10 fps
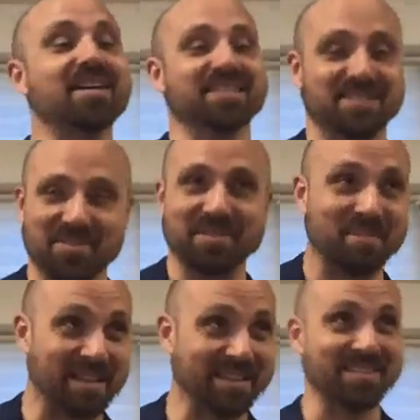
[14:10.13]
You know what would
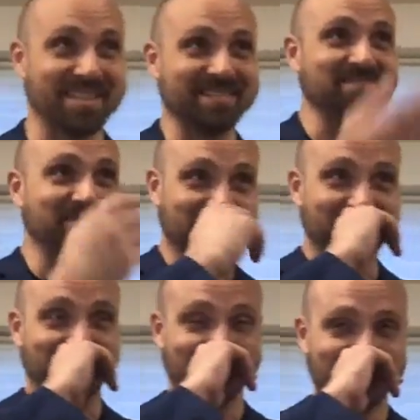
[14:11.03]
be interesting?
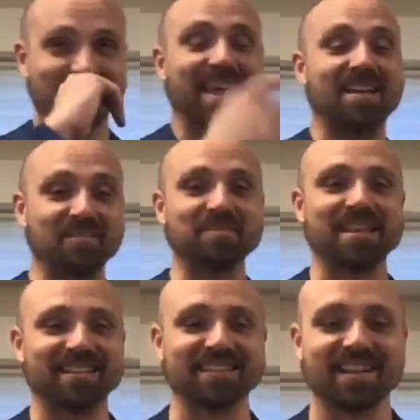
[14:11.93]
Have him
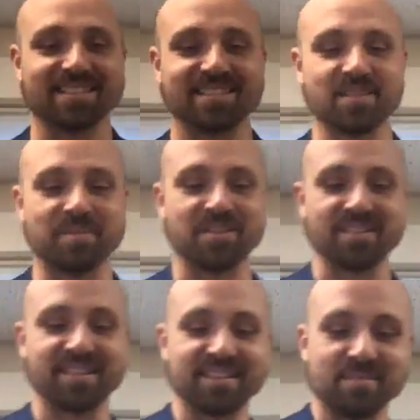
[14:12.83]
take the class and tell me all
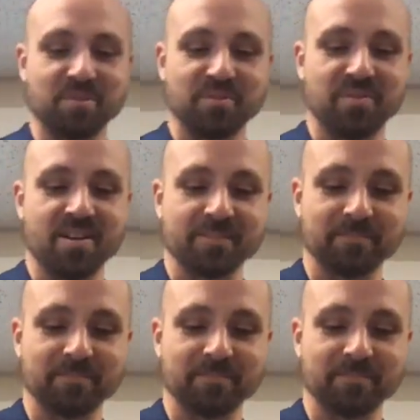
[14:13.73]
the things I'm doing wrong.